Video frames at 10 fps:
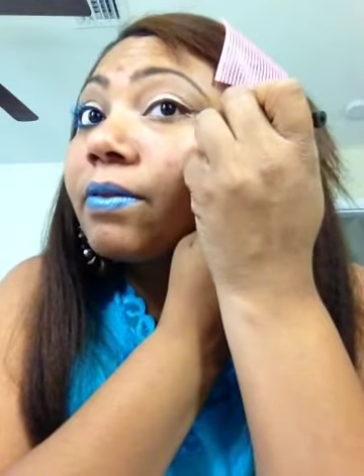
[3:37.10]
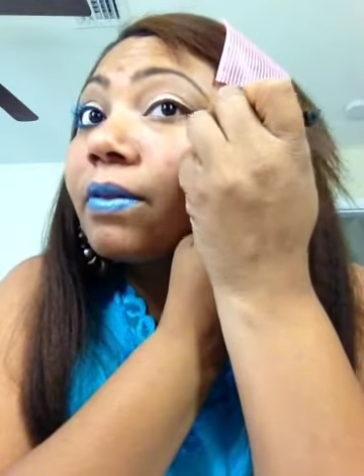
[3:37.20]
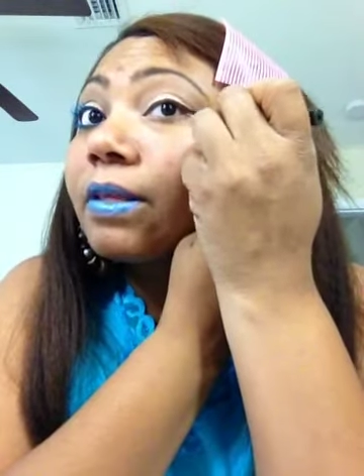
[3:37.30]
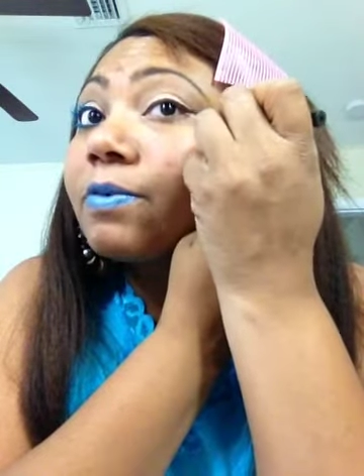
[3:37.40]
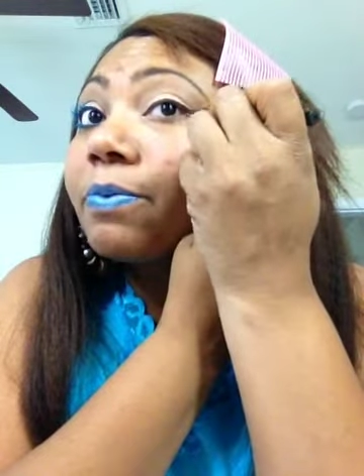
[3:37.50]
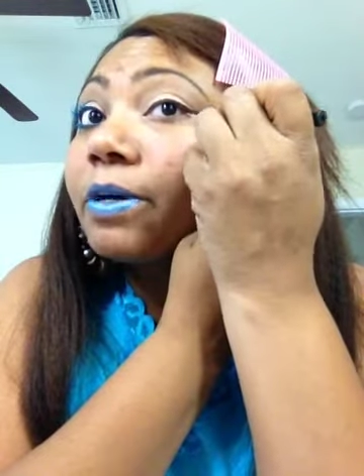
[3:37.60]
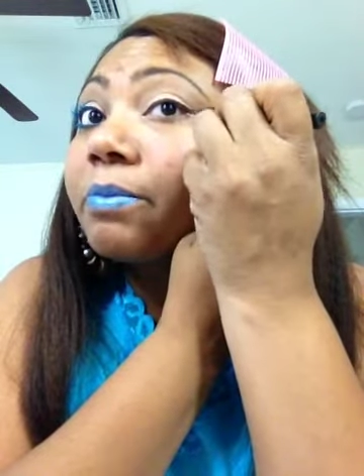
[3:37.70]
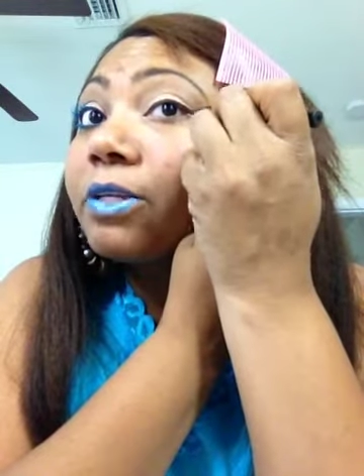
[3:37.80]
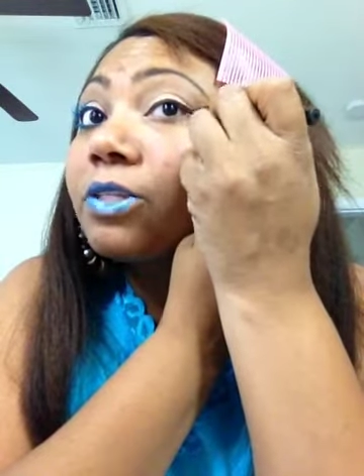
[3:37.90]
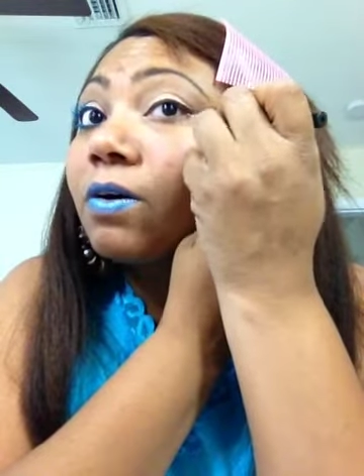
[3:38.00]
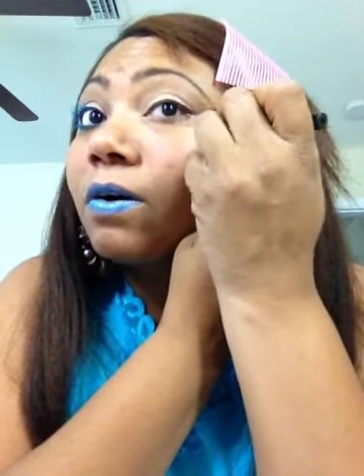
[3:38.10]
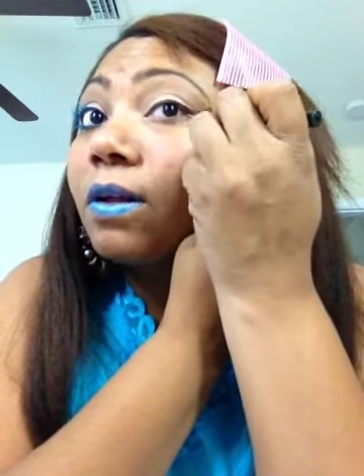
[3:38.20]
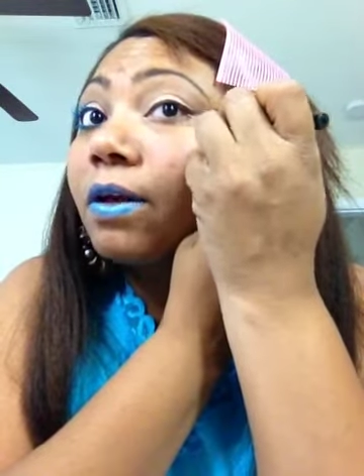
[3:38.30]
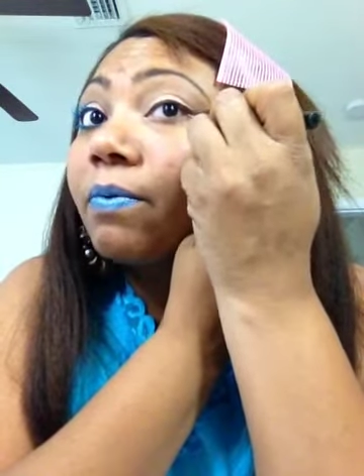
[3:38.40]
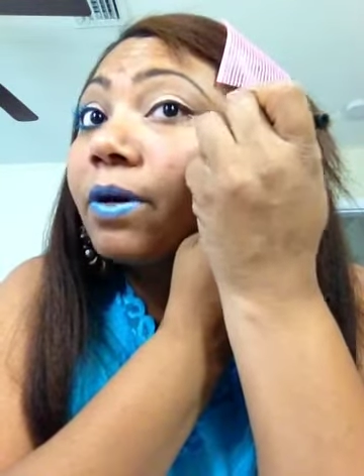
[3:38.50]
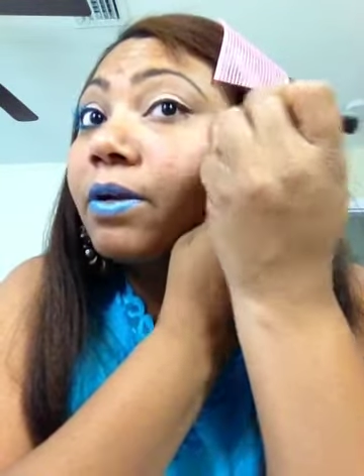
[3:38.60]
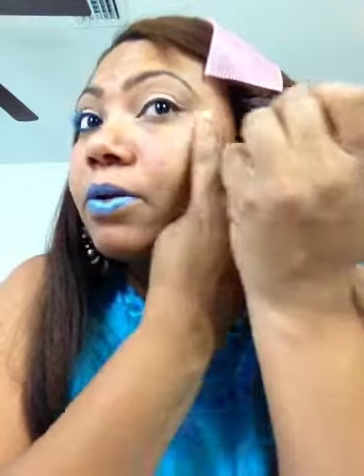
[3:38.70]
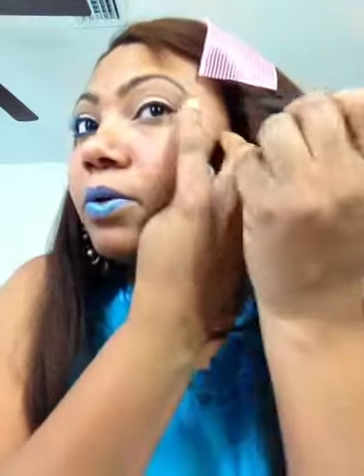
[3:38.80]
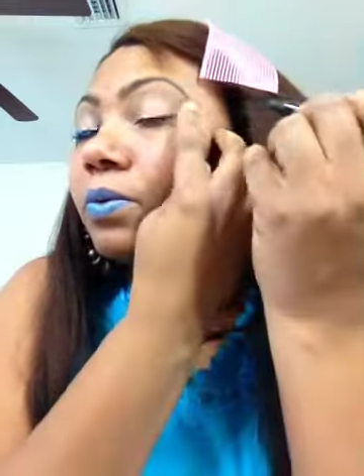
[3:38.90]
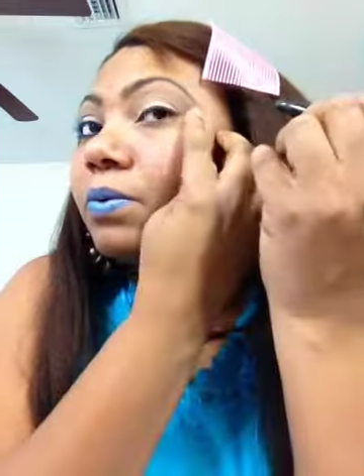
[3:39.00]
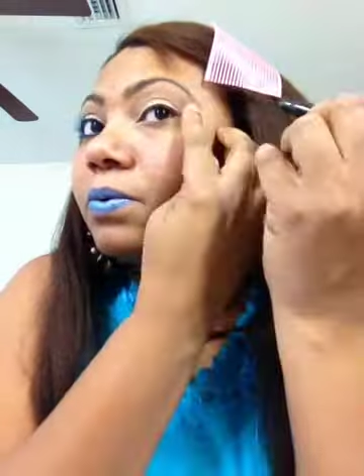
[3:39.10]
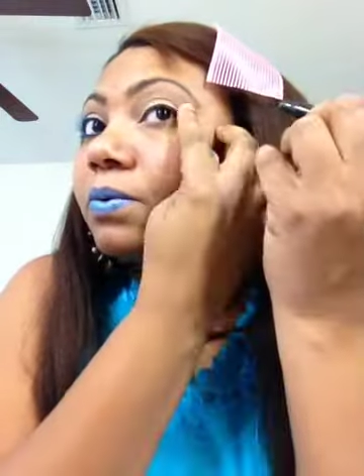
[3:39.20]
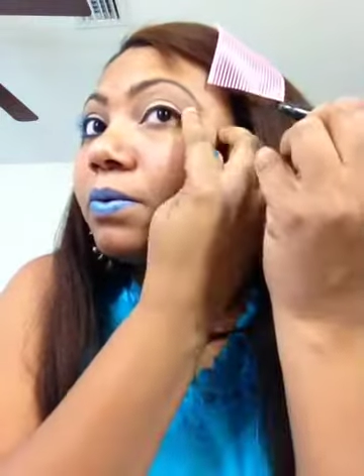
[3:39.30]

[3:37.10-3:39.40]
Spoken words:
that's pretty much all I want to do